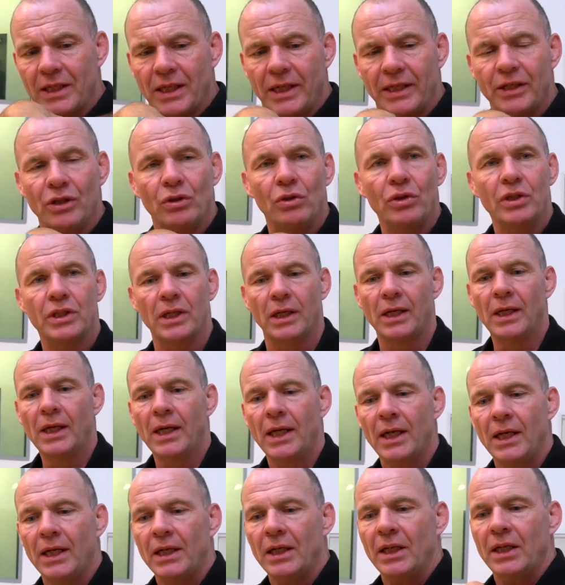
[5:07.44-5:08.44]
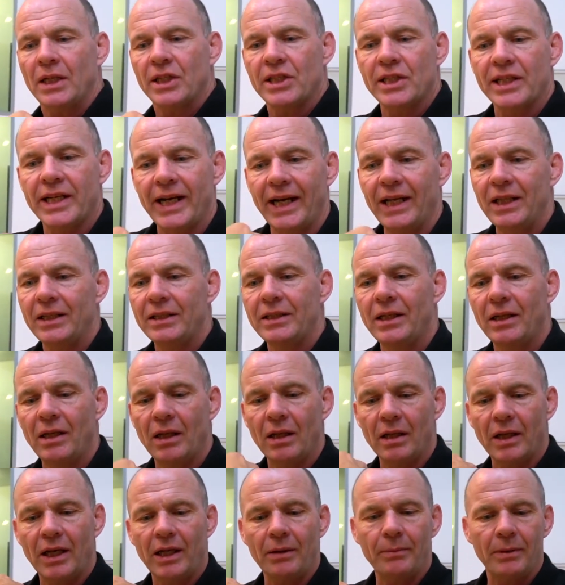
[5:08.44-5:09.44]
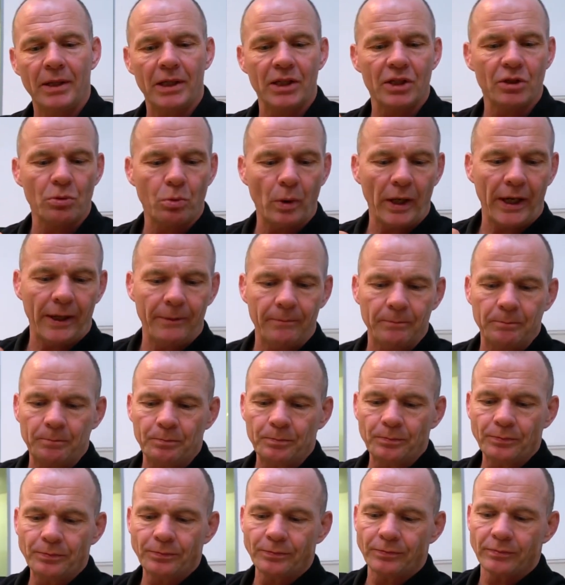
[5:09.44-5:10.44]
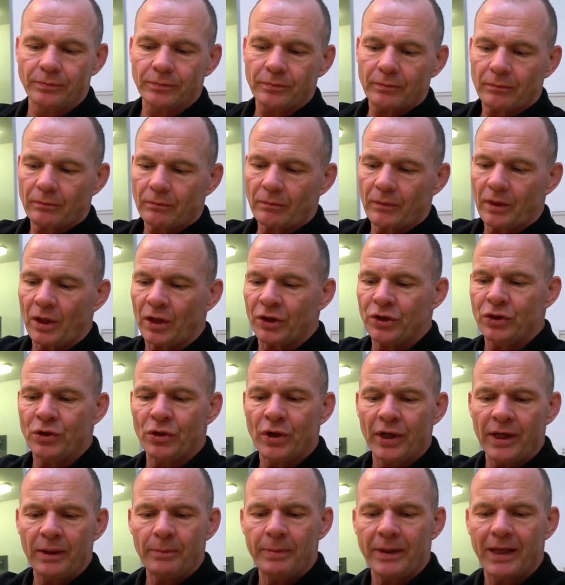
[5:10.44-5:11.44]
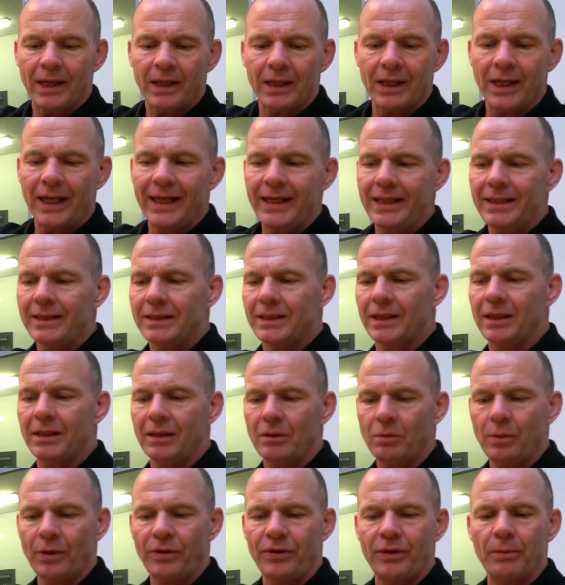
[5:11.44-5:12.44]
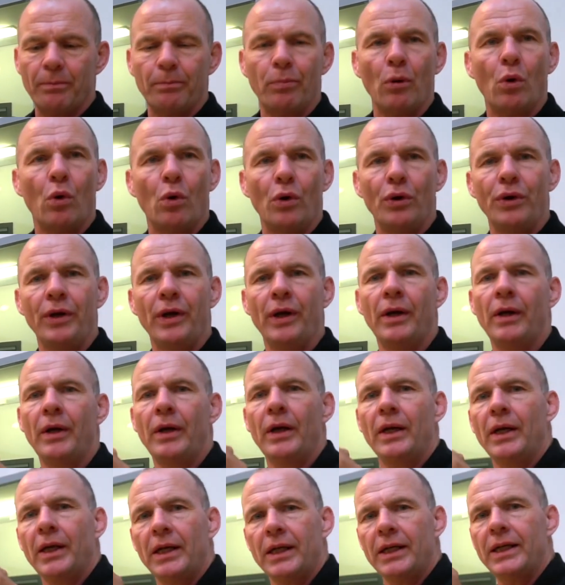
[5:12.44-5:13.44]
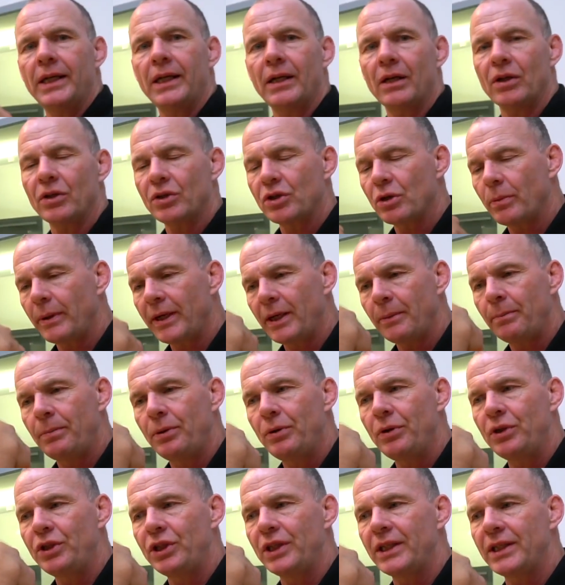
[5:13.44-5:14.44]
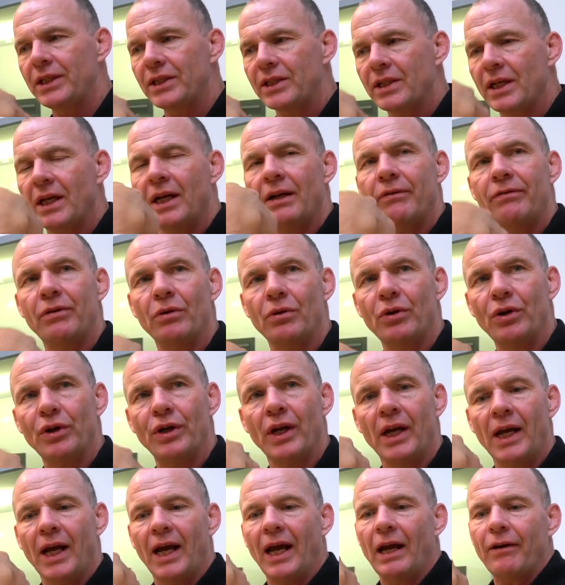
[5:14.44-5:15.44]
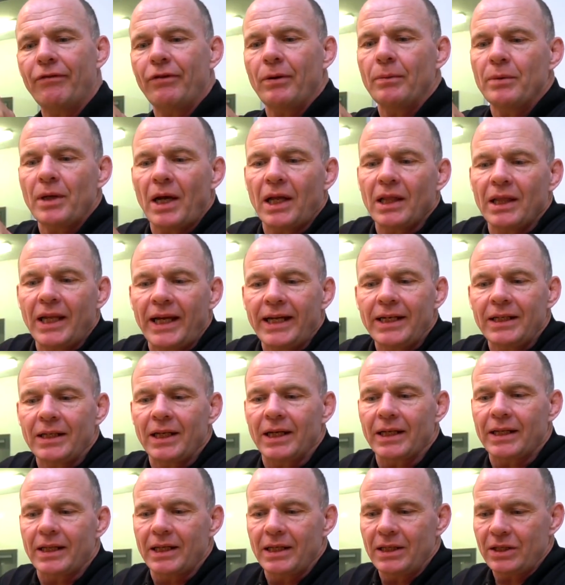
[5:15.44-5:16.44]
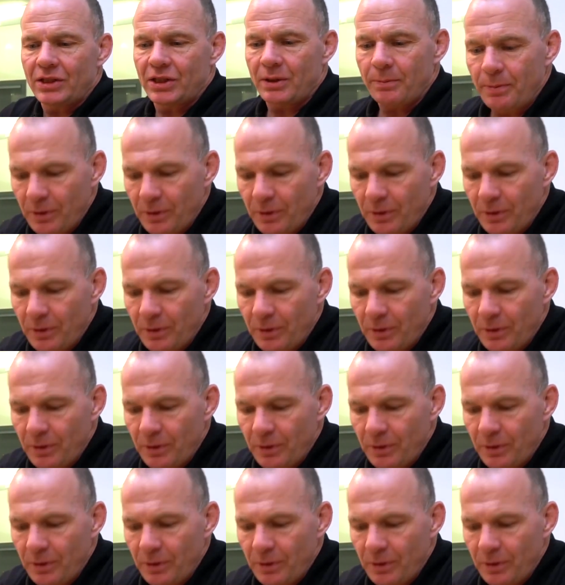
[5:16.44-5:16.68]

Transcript: and you lose it. Skeletal alignment is when you're going to be aligned with the bone here. So when he pushes, feel good. If I'm aligned like this,